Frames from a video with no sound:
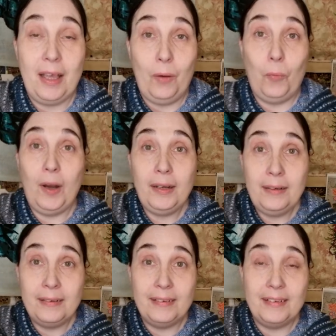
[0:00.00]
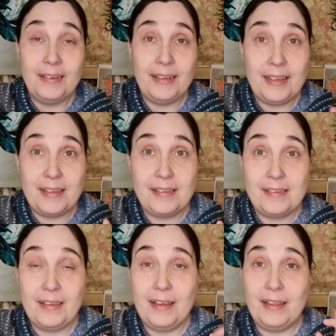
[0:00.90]
One
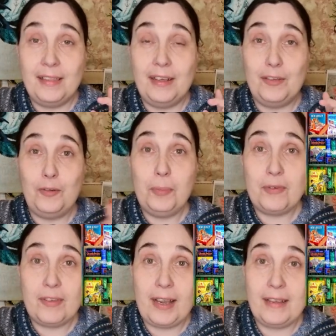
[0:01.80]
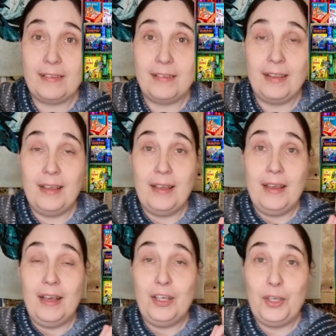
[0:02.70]
is the supersized
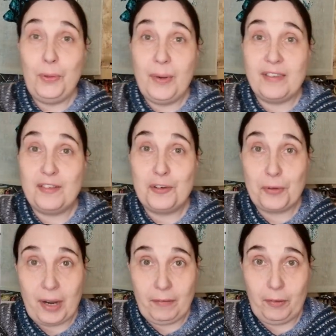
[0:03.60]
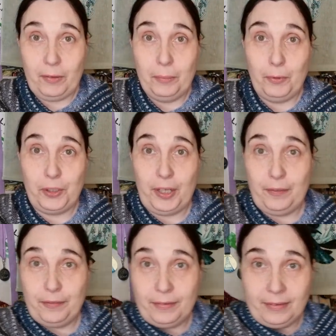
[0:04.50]
US travel
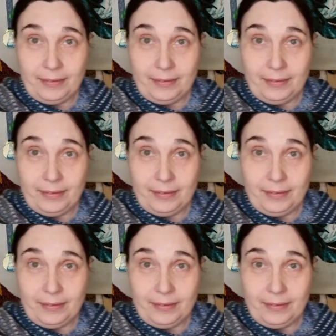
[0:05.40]
bookshelf.